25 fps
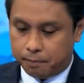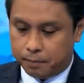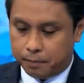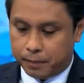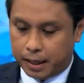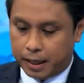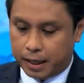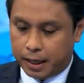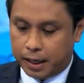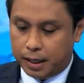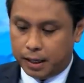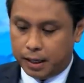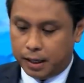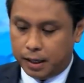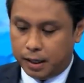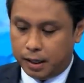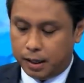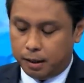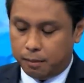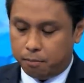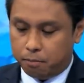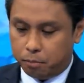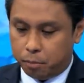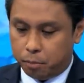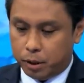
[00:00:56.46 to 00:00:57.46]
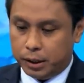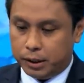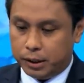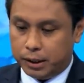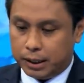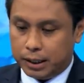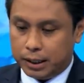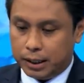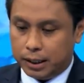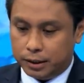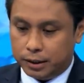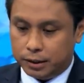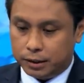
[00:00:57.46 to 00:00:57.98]
any
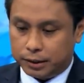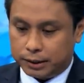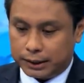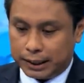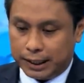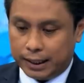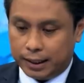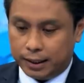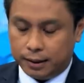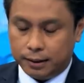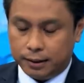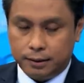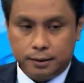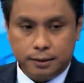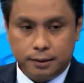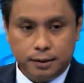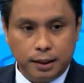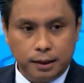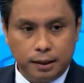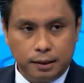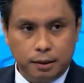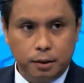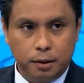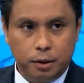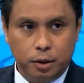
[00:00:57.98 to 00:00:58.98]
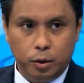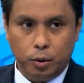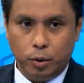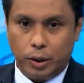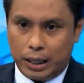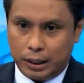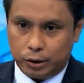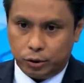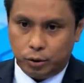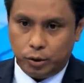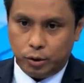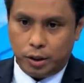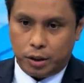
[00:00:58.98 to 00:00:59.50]
political stance that you
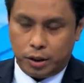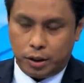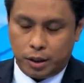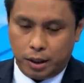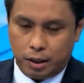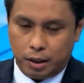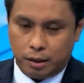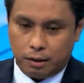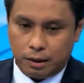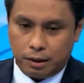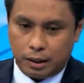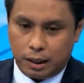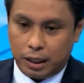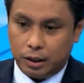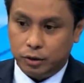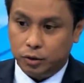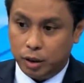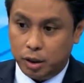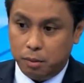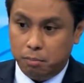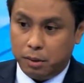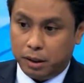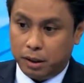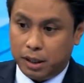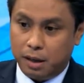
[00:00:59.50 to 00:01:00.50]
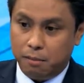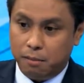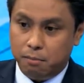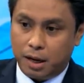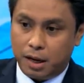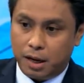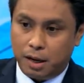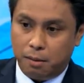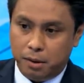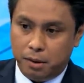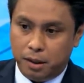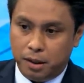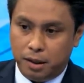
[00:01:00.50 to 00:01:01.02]
actually think, actually magkaiba
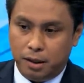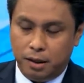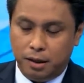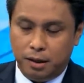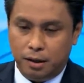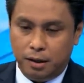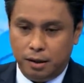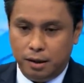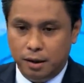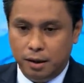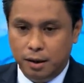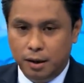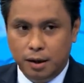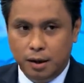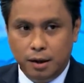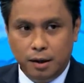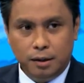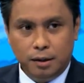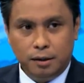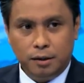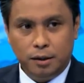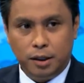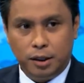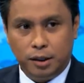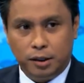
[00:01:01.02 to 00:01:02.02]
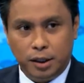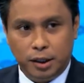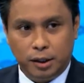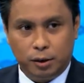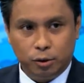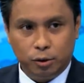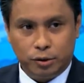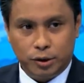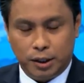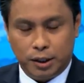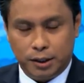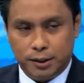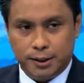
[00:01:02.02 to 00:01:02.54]
kami ni Tito
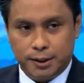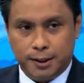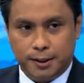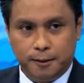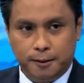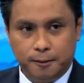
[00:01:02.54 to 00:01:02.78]
Senjan?